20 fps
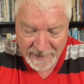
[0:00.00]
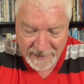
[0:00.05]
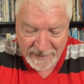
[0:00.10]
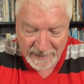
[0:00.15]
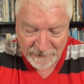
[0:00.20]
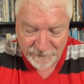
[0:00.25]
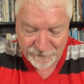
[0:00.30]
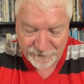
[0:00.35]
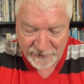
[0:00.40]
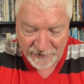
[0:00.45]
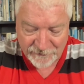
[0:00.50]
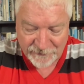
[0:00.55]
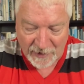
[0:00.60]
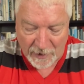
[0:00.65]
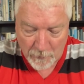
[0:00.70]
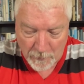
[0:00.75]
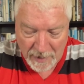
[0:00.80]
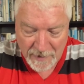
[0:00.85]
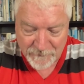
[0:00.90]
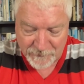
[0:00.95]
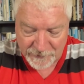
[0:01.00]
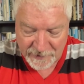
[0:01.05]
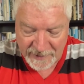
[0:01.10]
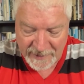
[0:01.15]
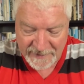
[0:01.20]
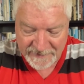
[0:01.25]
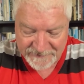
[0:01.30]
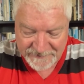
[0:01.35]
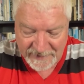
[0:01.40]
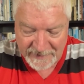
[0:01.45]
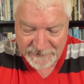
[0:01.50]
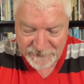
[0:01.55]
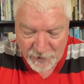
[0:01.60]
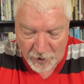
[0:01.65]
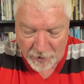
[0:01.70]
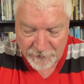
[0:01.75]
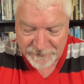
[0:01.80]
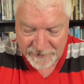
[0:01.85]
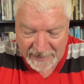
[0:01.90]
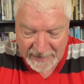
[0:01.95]
It says, however, he did
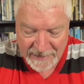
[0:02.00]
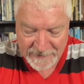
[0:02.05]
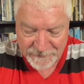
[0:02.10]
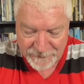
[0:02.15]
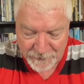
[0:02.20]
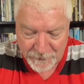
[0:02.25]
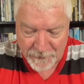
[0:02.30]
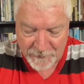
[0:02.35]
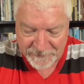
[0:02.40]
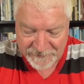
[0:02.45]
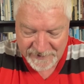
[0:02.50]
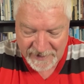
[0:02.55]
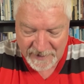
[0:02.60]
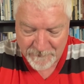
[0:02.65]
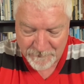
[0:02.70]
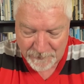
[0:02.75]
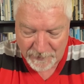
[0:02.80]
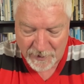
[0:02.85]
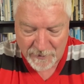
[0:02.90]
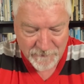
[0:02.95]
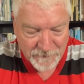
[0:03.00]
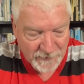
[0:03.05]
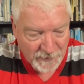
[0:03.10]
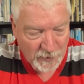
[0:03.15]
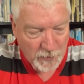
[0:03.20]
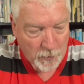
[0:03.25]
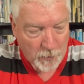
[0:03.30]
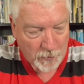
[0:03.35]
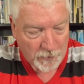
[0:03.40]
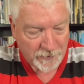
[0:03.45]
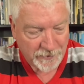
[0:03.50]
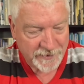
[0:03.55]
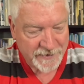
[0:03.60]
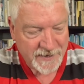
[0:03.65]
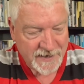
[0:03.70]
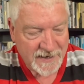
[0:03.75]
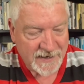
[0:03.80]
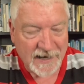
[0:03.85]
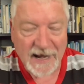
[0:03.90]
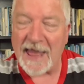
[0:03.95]
not enter the temple of the Lord
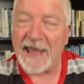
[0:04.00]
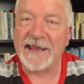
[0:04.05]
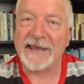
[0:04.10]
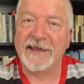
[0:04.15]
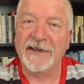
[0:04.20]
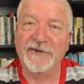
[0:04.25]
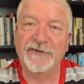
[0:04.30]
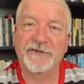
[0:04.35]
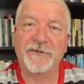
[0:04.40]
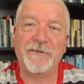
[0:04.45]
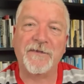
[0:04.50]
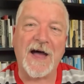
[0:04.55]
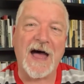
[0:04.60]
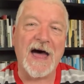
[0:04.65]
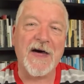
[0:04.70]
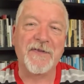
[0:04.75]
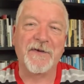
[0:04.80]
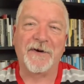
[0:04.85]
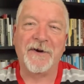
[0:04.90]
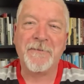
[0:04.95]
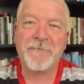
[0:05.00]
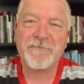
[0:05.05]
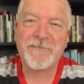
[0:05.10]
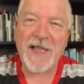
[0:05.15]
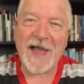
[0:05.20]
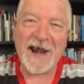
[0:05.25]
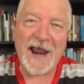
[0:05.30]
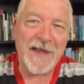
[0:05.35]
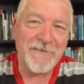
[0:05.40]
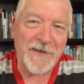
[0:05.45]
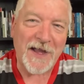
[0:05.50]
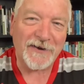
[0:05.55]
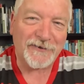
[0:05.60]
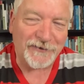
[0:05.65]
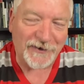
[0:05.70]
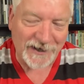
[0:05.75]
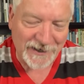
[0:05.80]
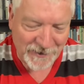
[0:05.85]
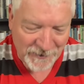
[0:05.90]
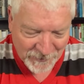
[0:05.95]
like his father. And I've
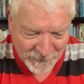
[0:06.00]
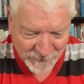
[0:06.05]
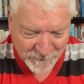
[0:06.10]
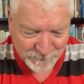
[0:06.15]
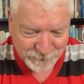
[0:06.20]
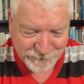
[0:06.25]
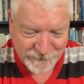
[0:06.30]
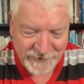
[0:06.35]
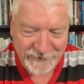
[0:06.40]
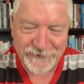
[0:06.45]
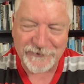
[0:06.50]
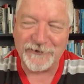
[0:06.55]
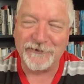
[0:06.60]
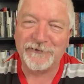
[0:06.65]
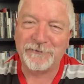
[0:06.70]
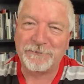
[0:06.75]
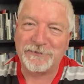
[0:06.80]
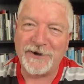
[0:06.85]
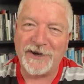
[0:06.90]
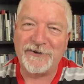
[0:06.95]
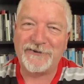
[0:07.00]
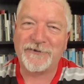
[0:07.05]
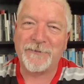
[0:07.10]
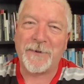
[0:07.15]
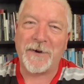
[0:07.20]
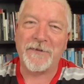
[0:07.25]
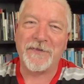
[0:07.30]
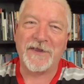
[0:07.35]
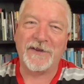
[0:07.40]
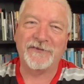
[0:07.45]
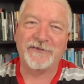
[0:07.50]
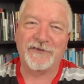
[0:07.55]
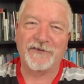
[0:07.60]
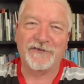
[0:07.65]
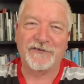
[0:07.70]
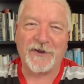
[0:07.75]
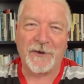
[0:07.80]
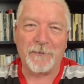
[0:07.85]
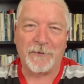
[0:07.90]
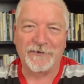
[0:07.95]
actually heard preachers preach about this and
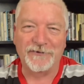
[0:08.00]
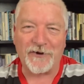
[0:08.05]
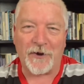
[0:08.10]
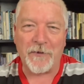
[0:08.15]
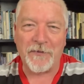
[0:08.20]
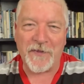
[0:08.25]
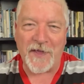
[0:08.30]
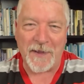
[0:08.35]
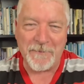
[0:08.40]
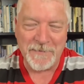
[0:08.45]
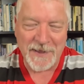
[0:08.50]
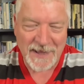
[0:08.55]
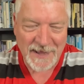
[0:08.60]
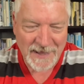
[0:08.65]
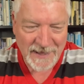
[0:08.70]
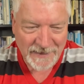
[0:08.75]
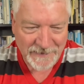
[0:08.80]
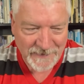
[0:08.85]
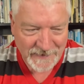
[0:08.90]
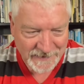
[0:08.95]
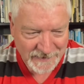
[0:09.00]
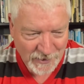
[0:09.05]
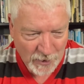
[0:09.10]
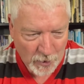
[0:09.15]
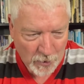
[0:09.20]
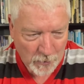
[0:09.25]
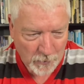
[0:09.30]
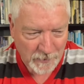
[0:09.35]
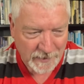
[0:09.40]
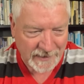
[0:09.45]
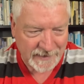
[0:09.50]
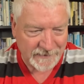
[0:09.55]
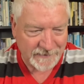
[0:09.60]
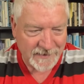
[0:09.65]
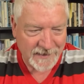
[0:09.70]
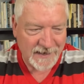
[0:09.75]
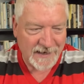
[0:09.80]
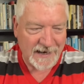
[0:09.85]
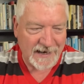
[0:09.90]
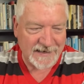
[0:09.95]
say, well, Jotham, he
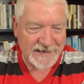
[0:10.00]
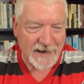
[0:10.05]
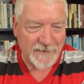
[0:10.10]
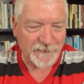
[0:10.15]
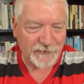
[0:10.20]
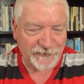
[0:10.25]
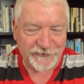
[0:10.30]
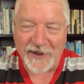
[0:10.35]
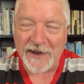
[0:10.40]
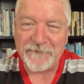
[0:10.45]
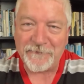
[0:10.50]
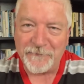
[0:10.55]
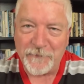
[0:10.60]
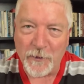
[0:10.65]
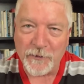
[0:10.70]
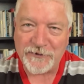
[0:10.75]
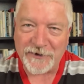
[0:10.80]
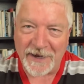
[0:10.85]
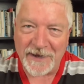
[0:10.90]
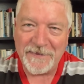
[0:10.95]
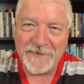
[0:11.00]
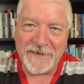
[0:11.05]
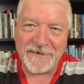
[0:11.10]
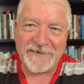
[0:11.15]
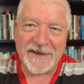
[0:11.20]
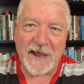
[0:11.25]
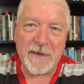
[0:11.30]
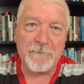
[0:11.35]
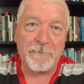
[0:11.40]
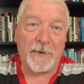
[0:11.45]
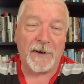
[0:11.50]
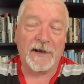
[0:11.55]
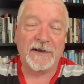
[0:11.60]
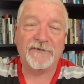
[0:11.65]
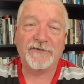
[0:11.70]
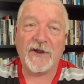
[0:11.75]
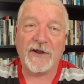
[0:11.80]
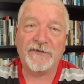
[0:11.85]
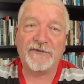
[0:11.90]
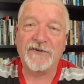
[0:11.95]
never set foot in the temple.
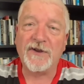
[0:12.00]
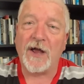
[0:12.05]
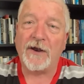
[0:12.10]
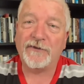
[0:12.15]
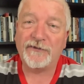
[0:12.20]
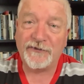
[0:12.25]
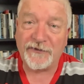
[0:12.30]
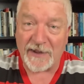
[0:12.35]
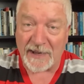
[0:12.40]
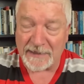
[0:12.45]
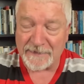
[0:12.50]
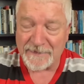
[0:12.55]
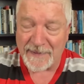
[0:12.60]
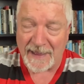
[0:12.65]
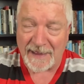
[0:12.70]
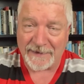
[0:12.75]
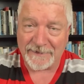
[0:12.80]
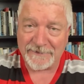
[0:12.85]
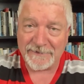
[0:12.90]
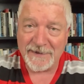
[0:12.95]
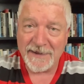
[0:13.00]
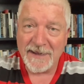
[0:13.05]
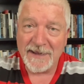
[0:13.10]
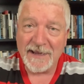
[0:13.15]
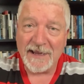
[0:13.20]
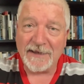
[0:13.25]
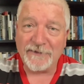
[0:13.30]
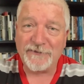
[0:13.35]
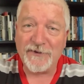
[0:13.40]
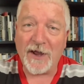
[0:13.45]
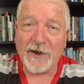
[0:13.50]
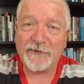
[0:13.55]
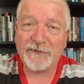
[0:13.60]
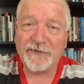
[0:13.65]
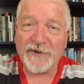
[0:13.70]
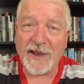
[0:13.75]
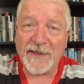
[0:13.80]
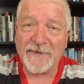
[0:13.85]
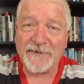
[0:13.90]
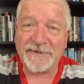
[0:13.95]
It's not saying that. It's not
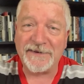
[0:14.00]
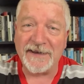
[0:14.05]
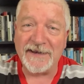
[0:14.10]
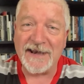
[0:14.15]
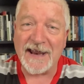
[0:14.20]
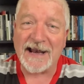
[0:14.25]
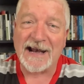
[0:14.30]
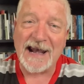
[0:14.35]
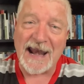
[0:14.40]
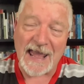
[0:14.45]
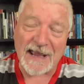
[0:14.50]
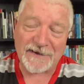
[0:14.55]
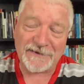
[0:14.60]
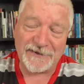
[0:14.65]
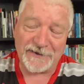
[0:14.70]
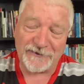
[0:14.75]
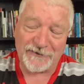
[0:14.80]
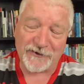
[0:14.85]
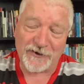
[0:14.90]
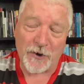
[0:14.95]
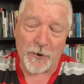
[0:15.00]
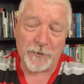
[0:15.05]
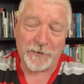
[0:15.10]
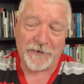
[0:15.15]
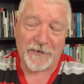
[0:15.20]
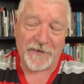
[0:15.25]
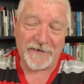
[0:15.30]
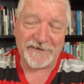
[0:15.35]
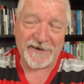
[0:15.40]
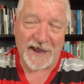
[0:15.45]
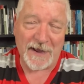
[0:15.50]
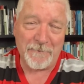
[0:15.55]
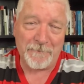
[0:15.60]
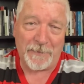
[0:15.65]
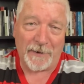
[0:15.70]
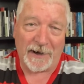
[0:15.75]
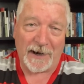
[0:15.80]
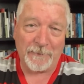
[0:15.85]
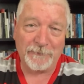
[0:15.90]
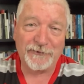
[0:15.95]
saying that he neglected to go to the
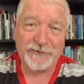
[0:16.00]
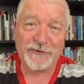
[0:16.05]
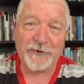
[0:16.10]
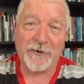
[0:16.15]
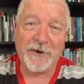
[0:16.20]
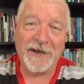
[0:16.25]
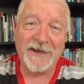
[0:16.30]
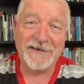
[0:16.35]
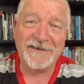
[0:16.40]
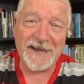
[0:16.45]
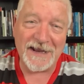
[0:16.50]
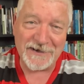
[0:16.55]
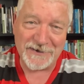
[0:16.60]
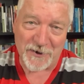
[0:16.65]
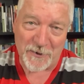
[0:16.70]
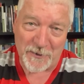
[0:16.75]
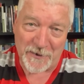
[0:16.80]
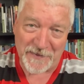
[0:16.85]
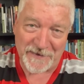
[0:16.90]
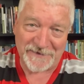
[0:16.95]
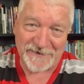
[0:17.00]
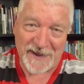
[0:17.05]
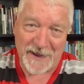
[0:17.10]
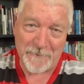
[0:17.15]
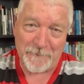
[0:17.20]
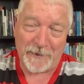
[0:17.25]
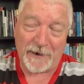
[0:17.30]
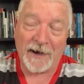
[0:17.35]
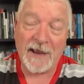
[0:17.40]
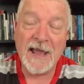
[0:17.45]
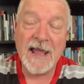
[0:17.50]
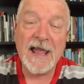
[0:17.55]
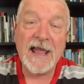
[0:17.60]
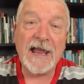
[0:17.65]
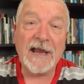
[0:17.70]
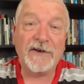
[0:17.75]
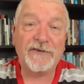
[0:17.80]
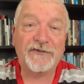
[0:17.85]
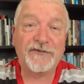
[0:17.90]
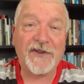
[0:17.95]
temple. I'm sure he did go to the temple.
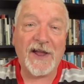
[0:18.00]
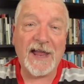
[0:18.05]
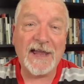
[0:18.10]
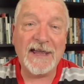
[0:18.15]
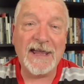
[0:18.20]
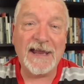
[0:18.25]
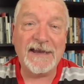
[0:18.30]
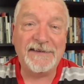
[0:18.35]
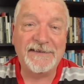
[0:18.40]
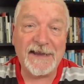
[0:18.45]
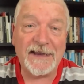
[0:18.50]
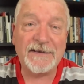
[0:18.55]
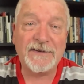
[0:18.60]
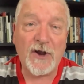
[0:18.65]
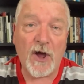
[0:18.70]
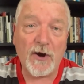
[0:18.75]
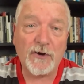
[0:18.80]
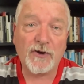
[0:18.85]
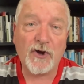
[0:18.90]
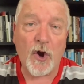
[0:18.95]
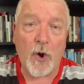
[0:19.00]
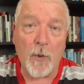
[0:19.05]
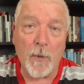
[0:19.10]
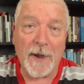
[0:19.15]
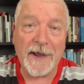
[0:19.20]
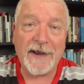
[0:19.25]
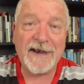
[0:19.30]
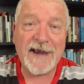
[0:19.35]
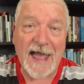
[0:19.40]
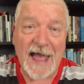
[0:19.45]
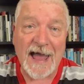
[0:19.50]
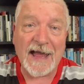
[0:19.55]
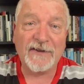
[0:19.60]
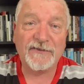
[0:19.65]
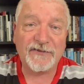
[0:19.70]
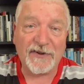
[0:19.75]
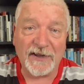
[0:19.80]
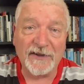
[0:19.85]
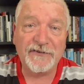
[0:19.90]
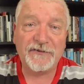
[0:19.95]
It's saying he did not go in
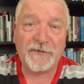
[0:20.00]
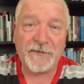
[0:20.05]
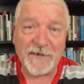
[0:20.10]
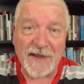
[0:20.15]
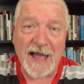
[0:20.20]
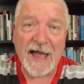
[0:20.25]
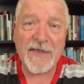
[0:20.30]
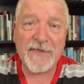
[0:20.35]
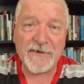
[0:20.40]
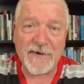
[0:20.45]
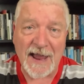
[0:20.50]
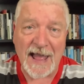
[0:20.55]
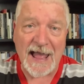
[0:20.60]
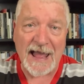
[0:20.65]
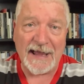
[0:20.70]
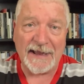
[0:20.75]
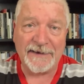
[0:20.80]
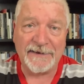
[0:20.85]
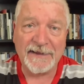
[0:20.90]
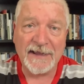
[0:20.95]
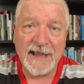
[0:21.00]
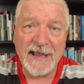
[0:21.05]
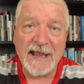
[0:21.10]
as his father had.